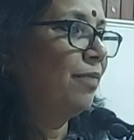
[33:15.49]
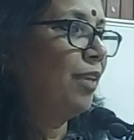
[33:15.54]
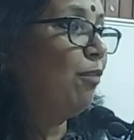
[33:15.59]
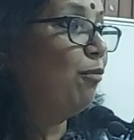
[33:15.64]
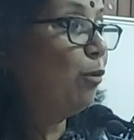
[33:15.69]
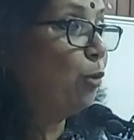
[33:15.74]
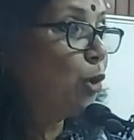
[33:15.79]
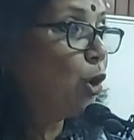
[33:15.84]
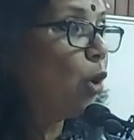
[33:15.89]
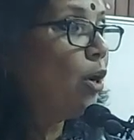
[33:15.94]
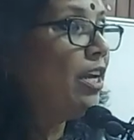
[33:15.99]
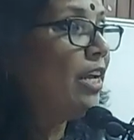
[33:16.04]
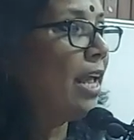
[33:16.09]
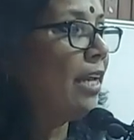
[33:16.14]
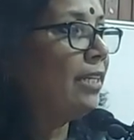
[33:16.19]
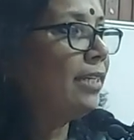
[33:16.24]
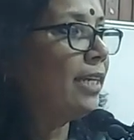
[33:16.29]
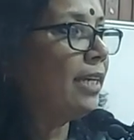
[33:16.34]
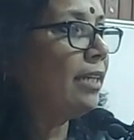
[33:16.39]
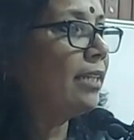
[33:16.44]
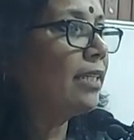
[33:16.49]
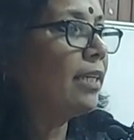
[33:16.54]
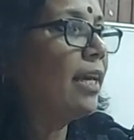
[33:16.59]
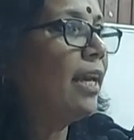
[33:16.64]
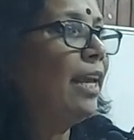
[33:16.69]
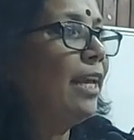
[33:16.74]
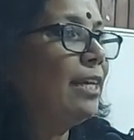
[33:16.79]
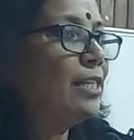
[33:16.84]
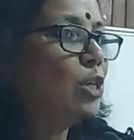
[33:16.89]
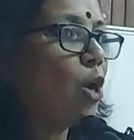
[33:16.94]
If you don't get it,
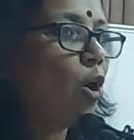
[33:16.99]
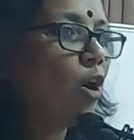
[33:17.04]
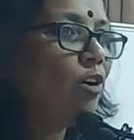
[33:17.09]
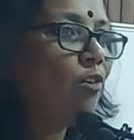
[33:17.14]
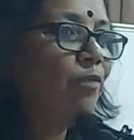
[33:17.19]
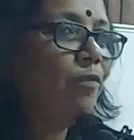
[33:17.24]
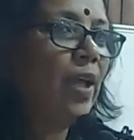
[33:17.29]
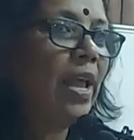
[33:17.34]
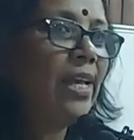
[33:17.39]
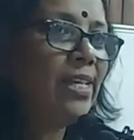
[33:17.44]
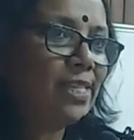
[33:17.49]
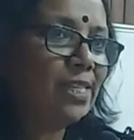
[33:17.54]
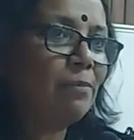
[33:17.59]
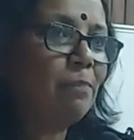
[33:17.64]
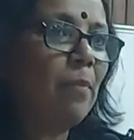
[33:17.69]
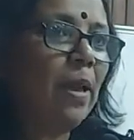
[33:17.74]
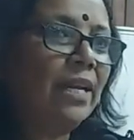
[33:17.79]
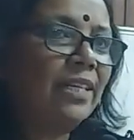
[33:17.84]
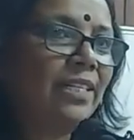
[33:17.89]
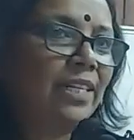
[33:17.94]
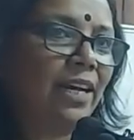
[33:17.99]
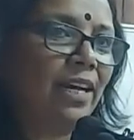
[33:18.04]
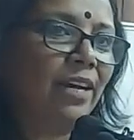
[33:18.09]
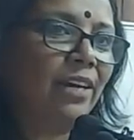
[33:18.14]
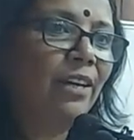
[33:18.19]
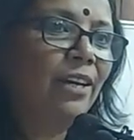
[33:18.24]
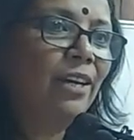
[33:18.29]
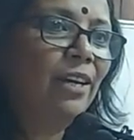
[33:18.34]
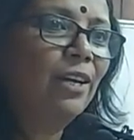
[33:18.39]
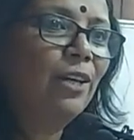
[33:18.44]
it is always
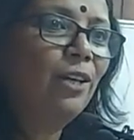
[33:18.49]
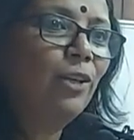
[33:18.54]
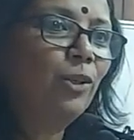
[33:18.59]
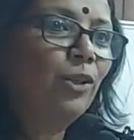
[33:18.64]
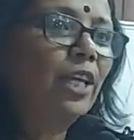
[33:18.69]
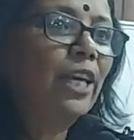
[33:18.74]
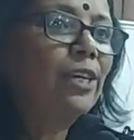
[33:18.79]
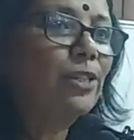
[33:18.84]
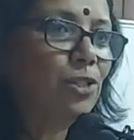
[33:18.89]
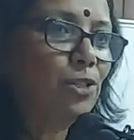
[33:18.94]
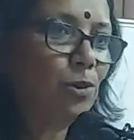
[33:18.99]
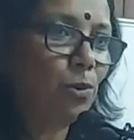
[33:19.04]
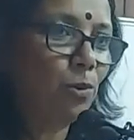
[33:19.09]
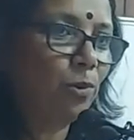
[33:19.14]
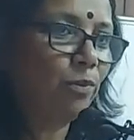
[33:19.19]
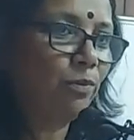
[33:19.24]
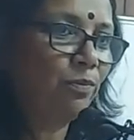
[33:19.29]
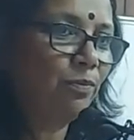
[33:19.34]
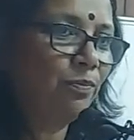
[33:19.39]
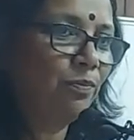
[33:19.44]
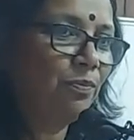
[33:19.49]
better to think so.